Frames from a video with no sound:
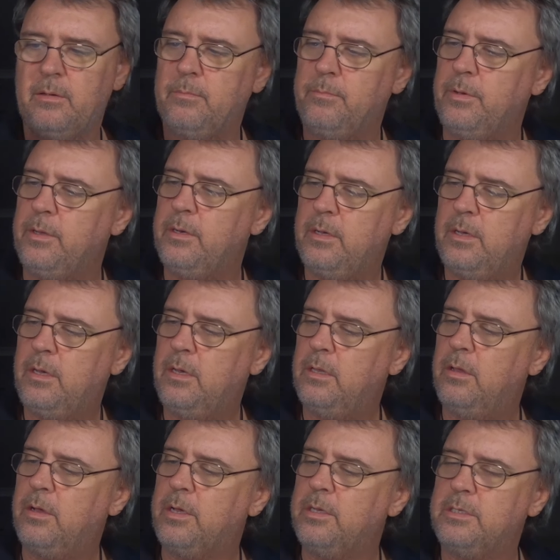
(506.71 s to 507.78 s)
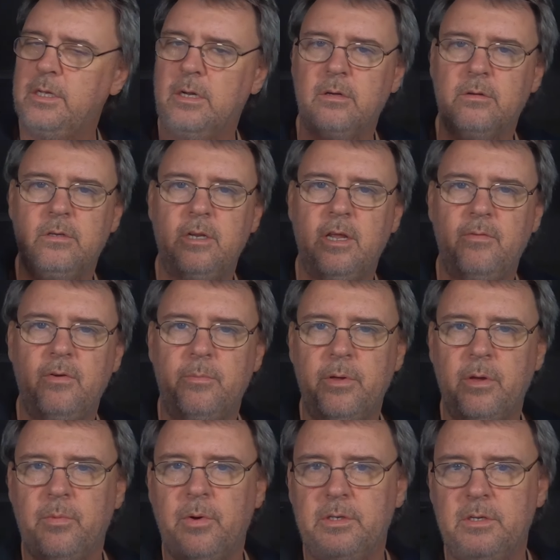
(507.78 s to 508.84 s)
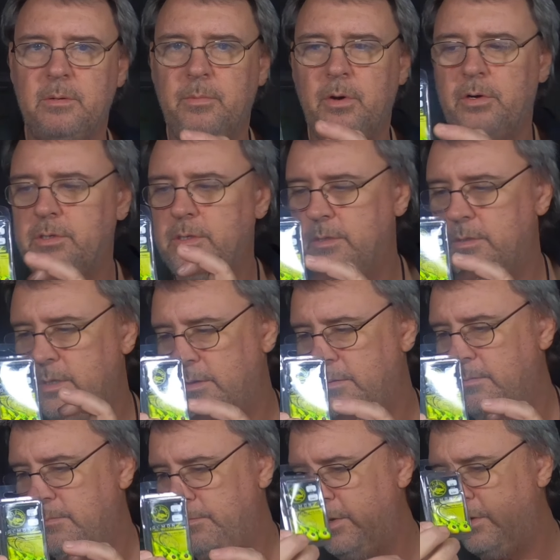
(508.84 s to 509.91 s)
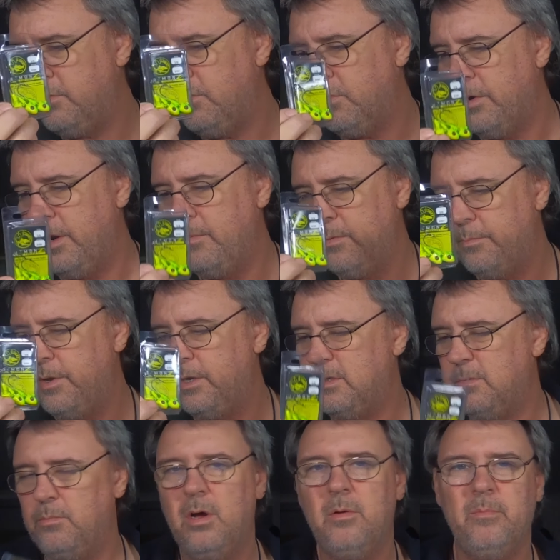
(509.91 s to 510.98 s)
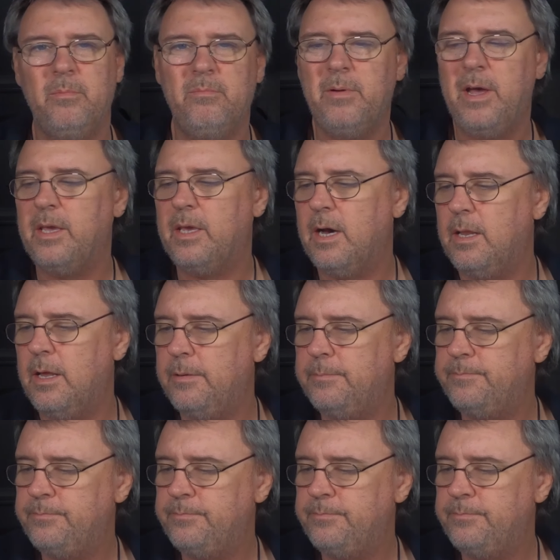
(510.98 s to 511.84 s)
But like I said, I didn't have any pink ones in the box, so pink or green, but pink's my main colour.